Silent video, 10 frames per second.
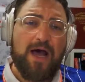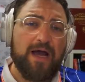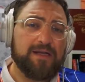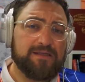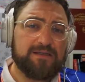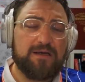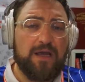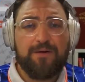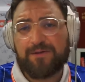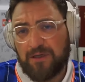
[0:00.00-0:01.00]
And
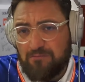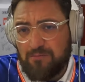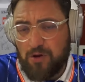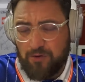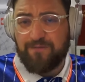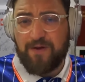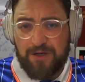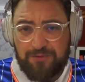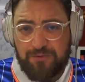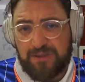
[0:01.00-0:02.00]
it was a good
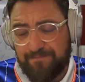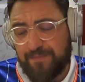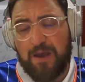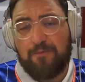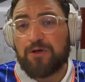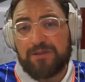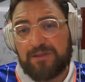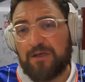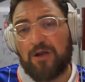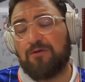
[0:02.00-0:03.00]
finish, wasn't it? It
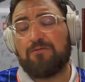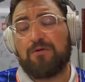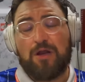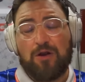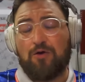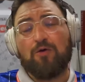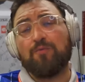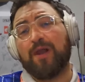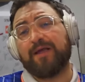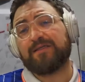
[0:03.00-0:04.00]
was. You know, no
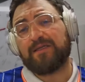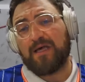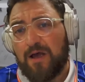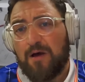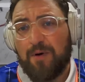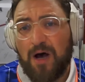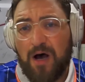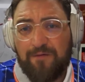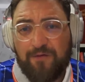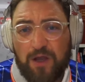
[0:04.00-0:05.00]
complaints there. But
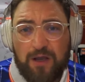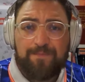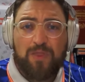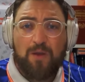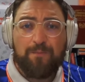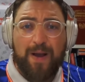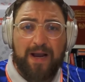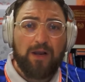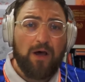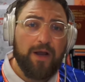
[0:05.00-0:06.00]
I think the
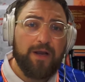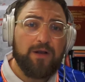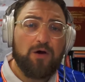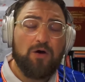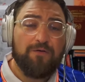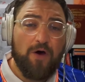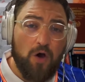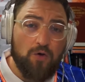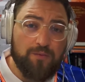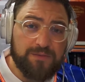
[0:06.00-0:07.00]
back line of
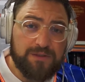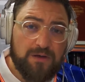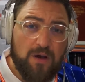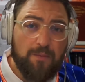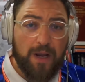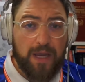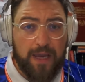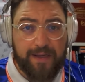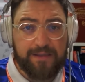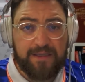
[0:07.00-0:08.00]
Holmes,
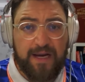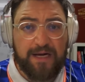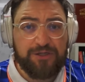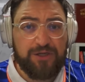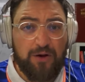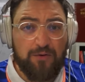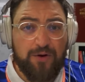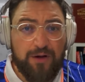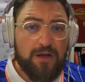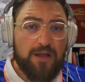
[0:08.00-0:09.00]
McGuinness and
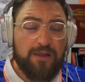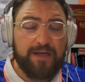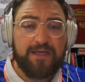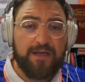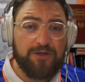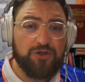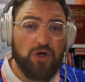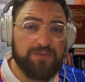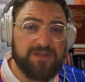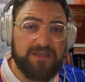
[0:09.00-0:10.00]
Hashioka, they did a
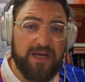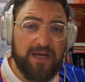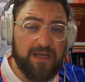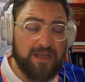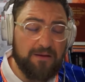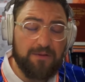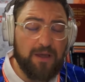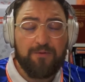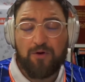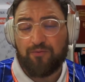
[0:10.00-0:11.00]
job today. They
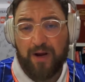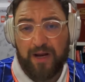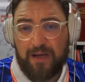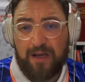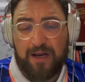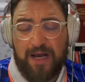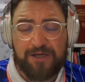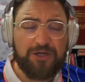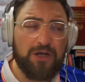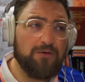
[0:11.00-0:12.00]
were great. And
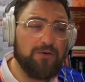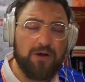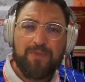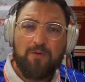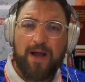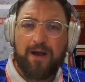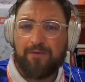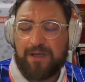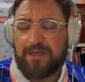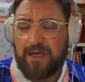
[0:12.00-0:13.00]
Hashioka, wow,
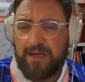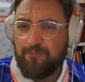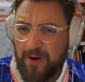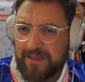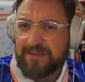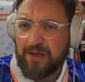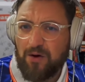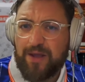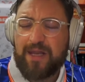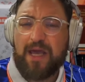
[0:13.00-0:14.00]
he wins a lot
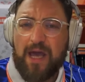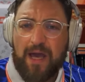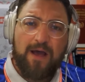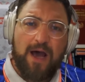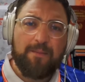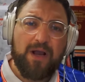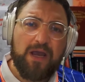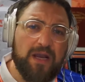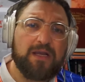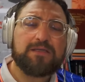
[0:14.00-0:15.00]
in the air. And
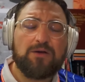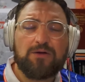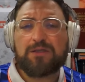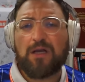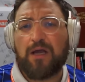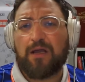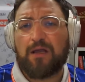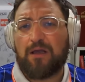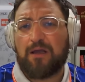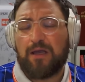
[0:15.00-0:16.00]
McGuinness looks like
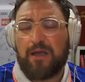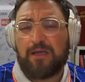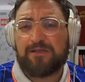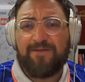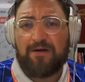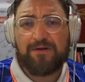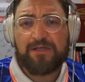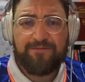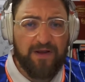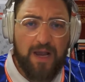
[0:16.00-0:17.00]
he's found
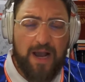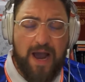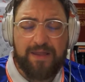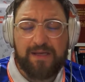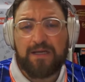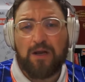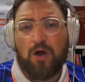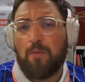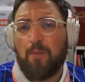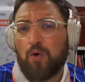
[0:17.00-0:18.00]
his feet. And there's a
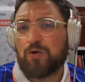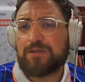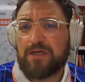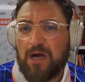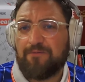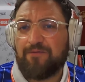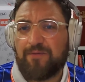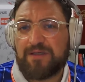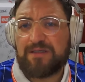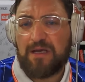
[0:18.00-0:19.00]
lot more to come from
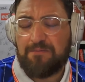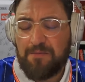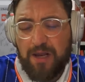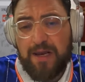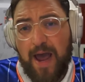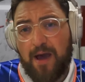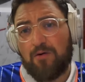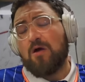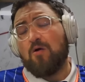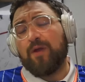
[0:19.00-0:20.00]
this team. Like
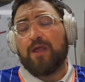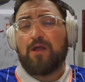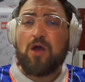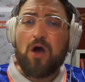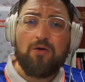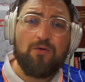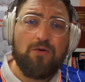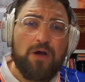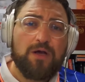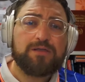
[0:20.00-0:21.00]
now we can go
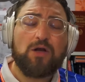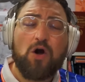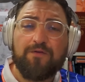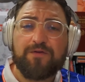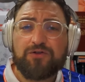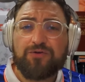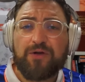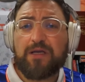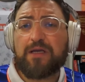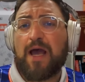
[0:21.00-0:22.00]
to
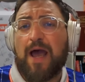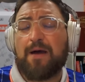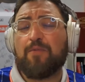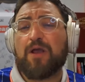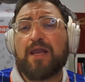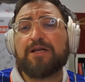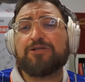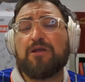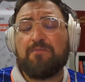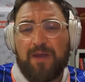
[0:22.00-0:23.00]
Coventry and we can
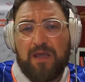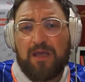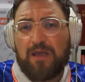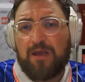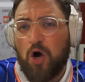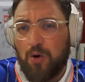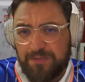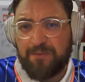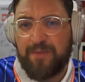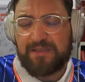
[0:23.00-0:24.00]
actually be
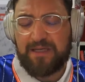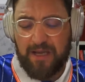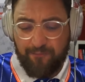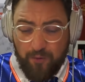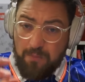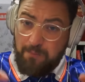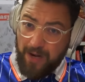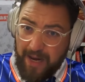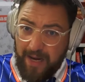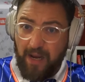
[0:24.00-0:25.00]
optimistic. If we
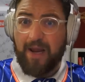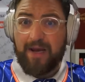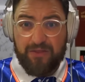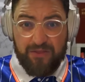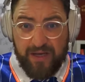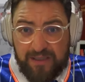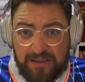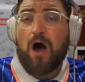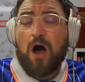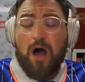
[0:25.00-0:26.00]
play like
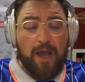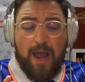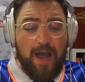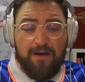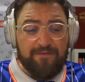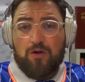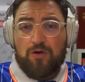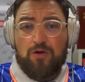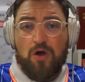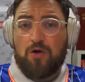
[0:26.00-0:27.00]
this, I have
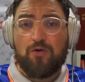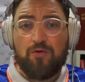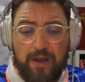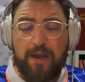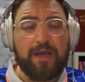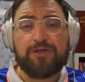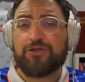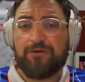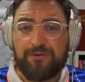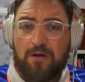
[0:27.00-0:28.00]
no
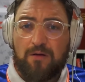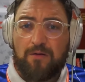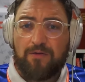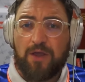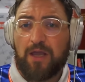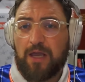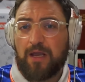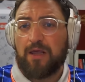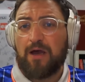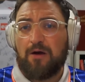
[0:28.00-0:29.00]
issues
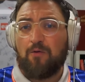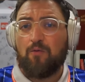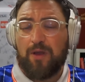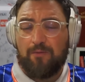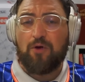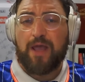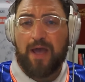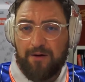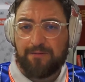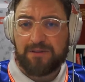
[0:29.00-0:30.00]
thinking that we will
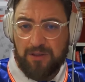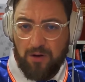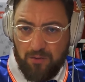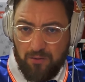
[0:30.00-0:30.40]
get a result